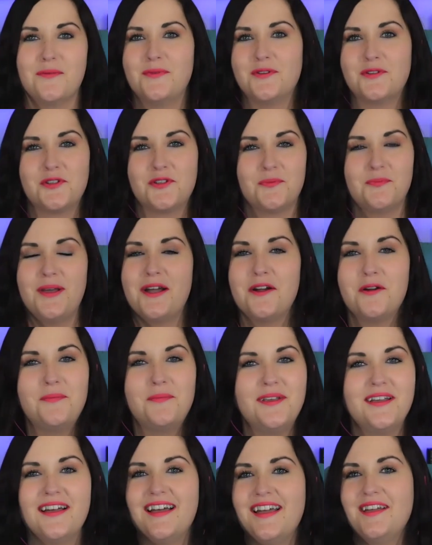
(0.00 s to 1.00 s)
There's some Power
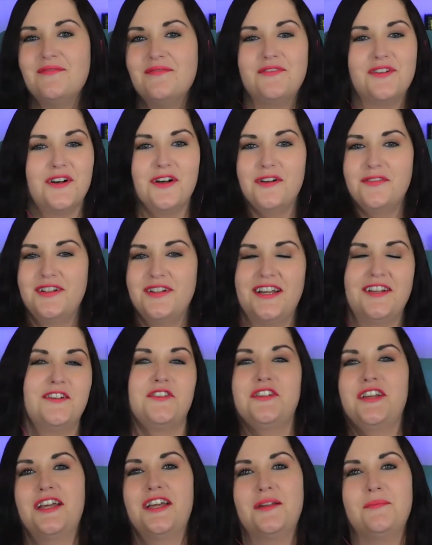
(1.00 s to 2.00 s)
BI involved, I
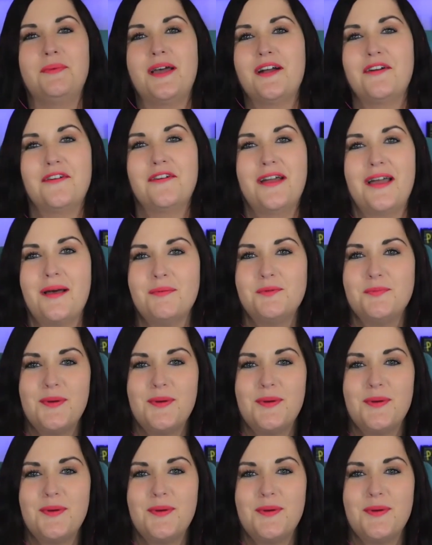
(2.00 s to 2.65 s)
understand, Power Apps,